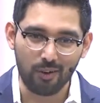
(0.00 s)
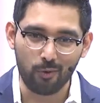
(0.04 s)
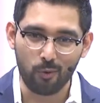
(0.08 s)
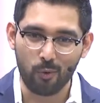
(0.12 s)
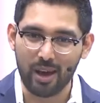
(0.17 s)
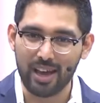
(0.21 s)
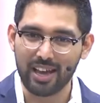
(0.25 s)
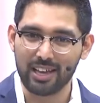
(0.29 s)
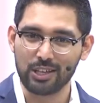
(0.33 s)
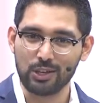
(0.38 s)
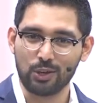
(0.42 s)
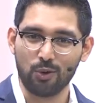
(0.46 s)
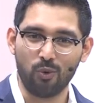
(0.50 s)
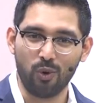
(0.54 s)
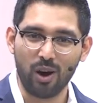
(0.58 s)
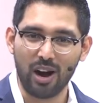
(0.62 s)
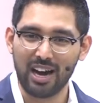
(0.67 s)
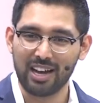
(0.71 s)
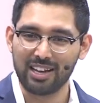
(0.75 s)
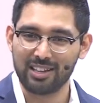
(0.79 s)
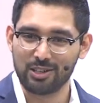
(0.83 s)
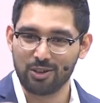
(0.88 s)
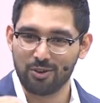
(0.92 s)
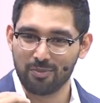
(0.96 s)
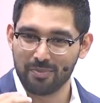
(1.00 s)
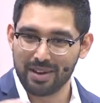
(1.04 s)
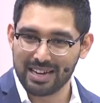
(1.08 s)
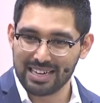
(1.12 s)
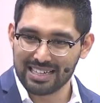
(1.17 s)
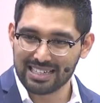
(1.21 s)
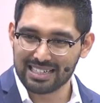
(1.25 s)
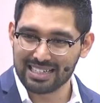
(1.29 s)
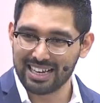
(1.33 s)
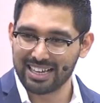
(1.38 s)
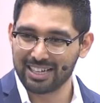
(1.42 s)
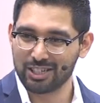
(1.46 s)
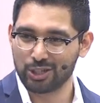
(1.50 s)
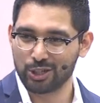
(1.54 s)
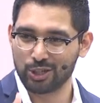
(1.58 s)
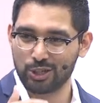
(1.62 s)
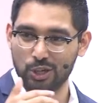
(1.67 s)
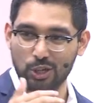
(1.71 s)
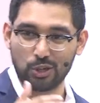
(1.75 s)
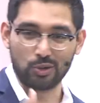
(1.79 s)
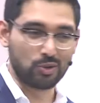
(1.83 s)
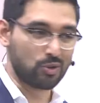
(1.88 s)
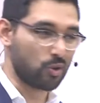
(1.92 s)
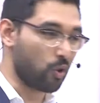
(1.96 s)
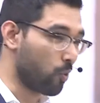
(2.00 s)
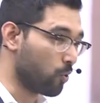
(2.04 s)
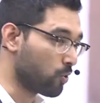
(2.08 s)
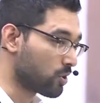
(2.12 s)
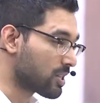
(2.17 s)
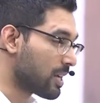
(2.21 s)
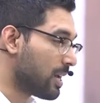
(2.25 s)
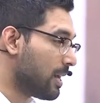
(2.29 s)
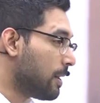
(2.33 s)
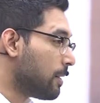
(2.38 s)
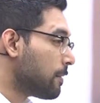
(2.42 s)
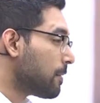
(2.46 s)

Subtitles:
where you are, your meditation, your notes.